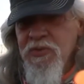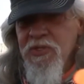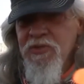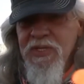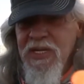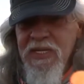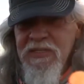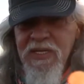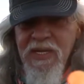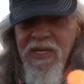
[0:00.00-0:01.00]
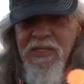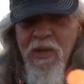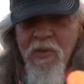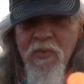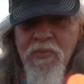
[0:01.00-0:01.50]
do the knee thing.
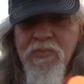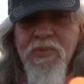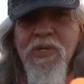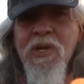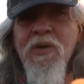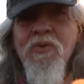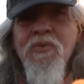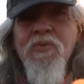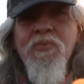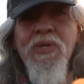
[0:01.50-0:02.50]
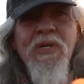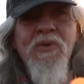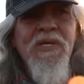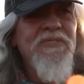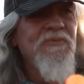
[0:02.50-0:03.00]
Don't, be
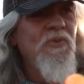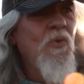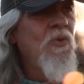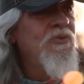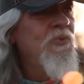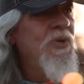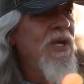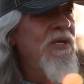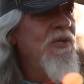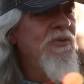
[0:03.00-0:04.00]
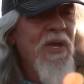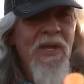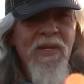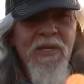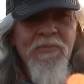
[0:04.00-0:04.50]
aggressive towards them when they do
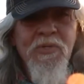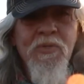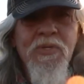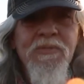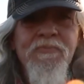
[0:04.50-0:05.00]
that. Let them do it.